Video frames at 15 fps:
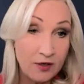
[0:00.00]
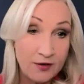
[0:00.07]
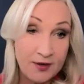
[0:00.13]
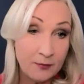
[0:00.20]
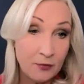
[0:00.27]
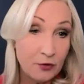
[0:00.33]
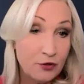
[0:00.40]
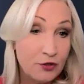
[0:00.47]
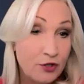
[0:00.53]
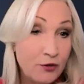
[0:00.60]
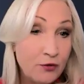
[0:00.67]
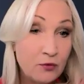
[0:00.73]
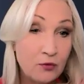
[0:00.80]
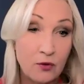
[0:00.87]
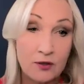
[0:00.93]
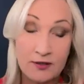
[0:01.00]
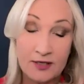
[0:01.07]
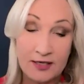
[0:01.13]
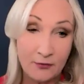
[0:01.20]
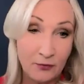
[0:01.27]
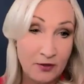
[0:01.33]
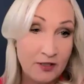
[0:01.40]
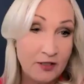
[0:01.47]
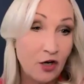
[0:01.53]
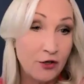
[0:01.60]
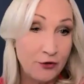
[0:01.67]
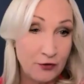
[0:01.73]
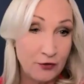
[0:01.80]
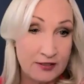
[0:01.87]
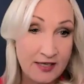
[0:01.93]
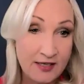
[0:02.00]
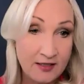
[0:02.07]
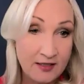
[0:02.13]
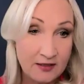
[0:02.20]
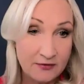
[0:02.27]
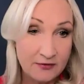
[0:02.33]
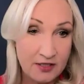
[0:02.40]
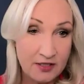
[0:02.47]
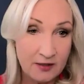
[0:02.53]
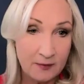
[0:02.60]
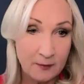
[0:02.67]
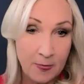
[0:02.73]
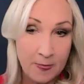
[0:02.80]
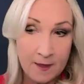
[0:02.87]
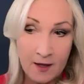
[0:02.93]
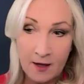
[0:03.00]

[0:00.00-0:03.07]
a number two, like really on your executive team,